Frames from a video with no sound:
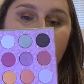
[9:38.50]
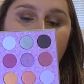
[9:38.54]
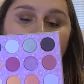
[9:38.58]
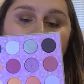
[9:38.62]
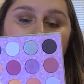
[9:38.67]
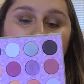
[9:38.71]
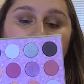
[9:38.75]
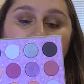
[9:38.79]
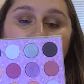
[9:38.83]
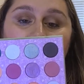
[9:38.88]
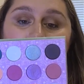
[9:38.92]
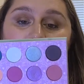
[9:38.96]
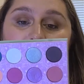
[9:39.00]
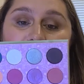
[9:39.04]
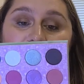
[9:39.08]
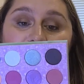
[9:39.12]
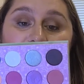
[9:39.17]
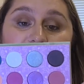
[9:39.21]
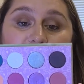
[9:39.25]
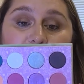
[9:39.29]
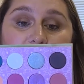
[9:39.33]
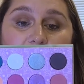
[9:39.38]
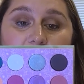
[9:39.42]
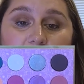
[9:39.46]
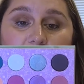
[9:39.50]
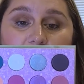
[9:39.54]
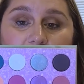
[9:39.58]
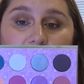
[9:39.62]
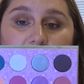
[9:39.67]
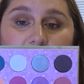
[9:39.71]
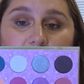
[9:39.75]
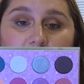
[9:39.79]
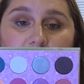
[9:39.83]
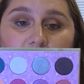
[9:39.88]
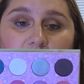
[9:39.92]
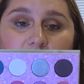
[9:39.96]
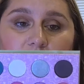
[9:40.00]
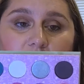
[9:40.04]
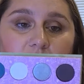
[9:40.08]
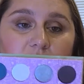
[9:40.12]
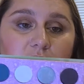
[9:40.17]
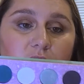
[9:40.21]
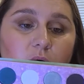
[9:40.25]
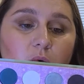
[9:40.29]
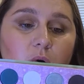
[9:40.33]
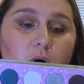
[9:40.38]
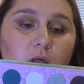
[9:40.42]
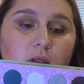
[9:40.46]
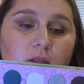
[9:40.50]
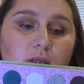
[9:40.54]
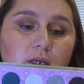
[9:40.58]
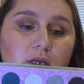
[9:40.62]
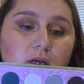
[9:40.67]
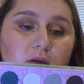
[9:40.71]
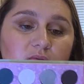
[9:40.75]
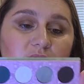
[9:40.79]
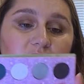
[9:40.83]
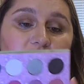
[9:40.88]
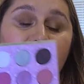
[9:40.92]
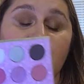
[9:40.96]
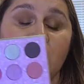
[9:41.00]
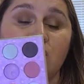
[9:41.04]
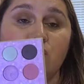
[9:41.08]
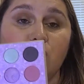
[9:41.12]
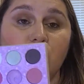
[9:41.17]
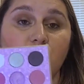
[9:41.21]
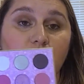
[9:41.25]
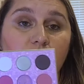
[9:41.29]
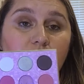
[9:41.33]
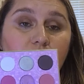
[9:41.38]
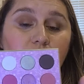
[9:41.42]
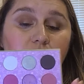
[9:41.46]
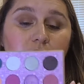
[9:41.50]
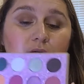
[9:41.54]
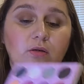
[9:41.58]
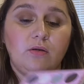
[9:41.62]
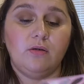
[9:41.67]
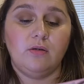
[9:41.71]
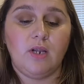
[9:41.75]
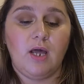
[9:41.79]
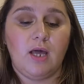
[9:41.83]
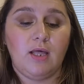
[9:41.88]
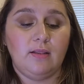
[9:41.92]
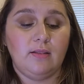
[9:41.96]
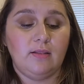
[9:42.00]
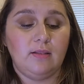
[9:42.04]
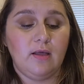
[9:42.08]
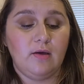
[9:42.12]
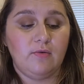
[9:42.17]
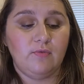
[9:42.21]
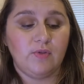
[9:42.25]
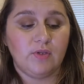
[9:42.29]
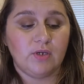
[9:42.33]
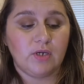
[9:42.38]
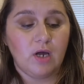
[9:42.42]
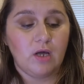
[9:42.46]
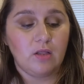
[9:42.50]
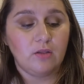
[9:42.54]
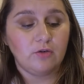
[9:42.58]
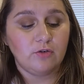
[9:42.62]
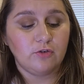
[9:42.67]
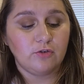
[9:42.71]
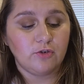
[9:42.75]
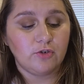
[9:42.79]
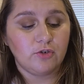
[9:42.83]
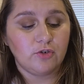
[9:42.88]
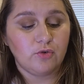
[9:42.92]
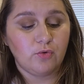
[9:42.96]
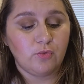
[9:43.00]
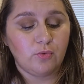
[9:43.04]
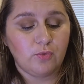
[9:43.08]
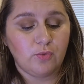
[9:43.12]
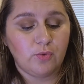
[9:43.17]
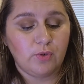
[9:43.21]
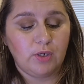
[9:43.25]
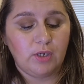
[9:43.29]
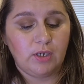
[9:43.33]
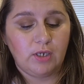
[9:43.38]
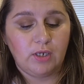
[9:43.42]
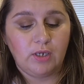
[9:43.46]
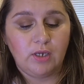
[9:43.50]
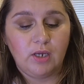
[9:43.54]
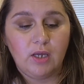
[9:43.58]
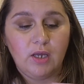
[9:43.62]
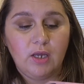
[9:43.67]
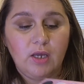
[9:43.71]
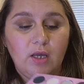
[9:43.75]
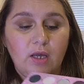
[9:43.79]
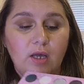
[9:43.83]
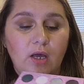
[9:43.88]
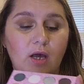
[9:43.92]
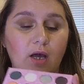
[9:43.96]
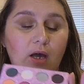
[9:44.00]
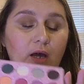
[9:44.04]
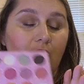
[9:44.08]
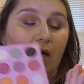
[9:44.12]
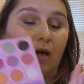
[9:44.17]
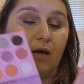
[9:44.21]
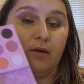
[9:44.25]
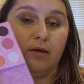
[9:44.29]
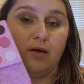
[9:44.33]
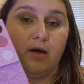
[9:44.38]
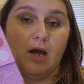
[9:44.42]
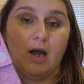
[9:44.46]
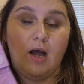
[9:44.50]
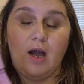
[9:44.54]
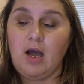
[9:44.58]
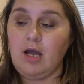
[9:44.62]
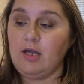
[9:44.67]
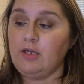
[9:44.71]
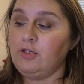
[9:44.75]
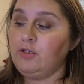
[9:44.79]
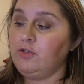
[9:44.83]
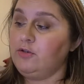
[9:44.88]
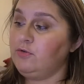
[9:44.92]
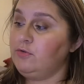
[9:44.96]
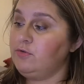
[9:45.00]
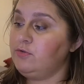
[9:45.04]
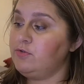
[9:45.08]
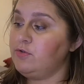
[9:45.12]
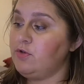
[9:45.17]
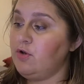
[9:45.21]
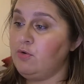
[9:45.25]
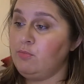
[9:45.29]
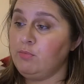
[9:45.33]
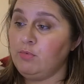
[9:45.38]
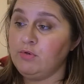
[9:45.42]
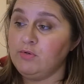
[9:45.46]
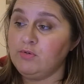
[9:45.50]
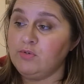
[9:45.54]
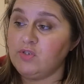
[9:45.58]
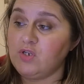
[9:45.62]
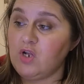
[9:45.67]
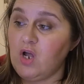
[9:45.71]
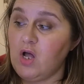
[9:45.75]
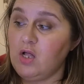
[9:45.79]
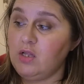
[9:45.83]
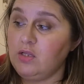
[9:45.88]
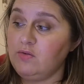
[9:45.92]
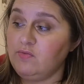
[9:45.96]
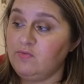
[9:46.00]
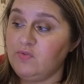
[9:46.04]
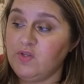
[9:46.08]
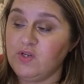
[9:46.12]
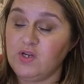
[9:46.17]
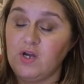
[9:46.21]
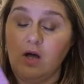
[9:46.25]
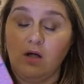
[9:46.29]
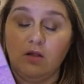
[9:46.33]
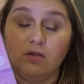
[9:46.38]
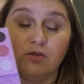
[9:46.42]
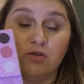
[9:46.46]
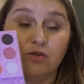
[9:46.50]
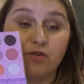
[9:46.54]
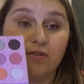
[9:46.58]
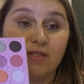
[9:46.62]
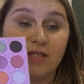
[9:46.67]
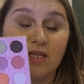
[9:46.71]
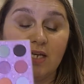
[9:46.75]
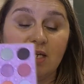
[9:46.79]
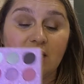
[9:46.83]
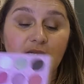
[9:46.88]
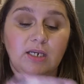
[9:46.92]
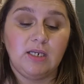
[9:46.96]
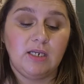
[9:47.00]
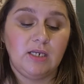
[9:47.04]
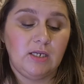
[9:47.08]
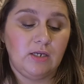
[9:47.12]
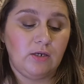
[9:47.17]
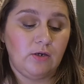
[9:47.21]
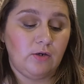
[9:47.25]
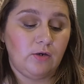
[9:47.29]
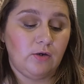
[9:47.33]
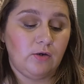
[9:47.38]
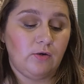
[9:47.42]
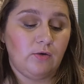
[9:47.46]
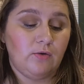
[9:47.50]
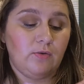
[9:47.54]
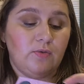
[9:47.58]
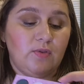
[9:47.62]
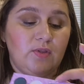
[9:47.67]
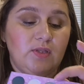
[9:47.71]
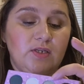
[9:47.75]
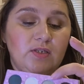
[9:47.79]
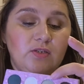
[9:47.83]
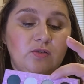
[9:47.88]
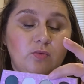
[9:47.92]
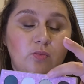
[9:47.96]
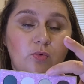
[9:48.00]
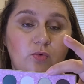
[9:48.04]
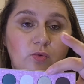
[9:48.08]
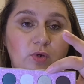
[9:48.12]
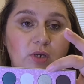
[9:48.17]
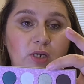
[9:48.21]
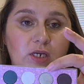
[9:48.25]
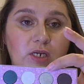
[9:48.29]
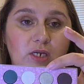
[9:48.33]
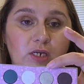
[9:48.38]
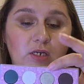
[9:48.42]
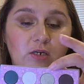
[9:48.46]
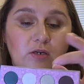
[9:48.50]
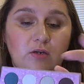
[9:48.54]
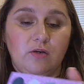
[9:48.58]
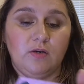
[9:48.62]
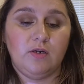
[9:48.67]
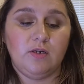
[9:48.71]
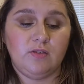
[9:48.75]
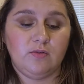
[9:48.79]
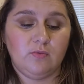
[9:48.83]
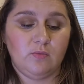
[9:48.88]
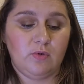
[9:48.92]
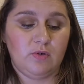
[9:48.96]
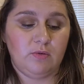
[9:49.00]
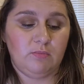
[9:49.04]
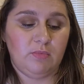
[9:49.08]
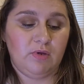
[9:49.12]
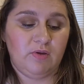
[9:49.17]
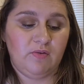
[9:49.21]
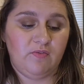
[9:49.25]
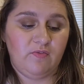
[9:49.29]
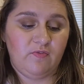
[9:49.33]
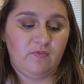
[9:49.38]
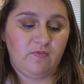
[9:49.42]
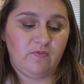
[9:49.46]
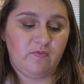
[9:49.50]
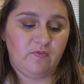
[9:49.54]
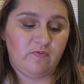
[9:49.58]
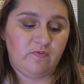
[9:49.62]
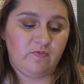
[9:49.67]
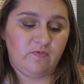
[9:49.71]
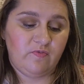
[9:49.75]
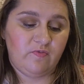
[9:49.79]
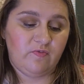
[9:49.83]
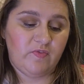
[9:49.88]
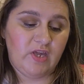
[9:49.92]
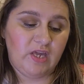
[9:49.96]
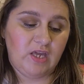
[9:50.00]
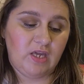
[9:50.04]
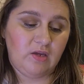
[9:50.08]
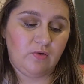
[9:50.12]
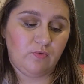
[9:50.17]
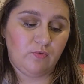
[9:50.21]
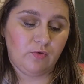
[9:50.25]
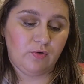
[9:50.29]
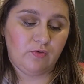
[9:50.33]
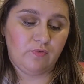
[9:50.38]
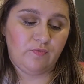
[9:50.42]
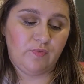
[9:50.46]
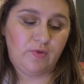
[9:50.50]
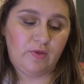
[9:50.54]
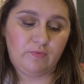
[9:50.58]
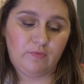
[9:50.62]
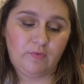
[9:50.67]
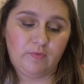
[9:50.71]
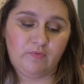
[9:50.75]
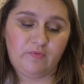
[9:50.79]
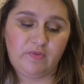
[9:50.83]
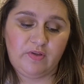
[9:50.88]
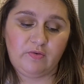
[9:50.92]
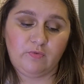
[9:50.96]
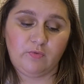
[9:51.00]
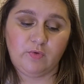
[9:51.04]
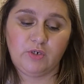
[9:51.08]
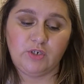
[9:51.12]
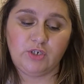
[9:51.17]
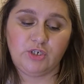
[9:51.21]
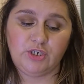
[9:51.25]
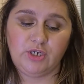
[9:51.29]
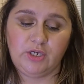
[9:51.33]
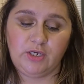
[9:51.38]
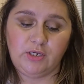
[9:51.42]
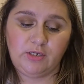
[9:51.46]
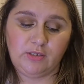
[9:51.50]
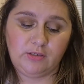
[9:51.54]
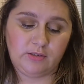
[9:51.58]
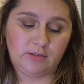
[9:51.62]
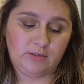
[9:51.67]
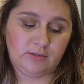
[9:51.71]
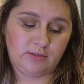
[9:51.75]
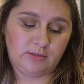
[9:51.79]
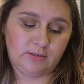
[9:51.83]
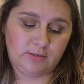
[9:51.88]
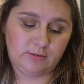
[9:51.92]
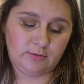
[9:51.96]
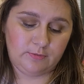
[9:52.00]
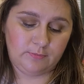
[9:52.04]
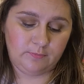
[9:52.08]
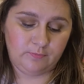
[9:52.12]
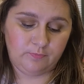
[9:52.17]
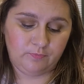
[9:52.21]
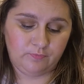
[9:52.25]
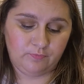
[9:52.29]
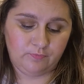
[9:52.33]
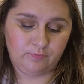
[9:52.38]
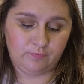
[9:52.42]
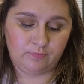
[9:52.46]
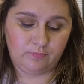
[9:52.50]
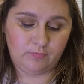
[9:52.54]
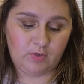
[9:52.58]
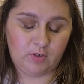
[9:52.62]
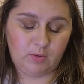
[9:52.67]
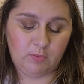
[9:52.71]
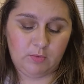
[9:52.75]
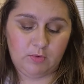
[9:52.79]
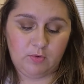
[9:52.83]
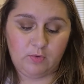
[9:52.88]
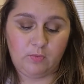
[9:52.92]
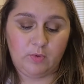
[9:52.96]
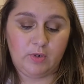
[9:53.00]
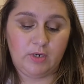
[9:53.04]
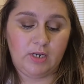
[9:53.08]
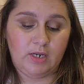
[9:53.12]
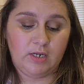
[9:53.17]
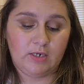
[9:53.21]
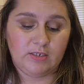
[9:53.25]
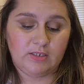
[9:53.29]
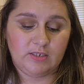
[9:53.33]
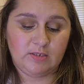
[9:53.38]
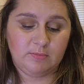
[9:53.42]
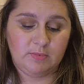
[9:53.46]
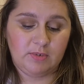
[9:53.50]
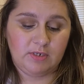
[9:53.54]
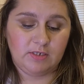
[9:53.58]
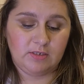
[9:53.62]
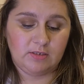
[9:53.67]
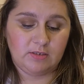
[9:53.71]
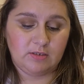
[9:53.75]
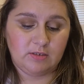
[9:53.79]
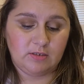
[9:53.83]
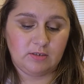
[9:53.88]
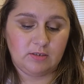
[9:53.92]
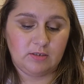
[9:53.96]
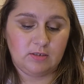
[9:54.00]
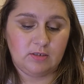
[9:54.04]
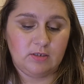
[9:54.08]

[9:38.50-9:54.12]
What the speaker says: I love this palette. I think the quality of it is really good. I love the color story. I use almost all of the colors in here. This one right here is one of my favorite shades. I'm gonna run out of space.